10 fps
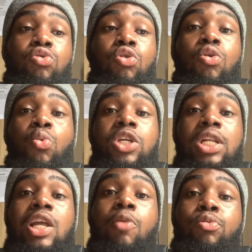So when you
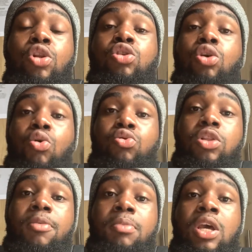need help, you need to go to
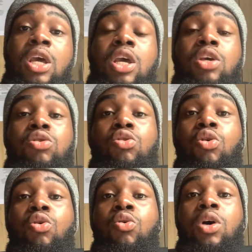them.
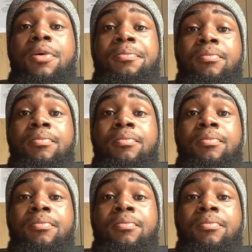So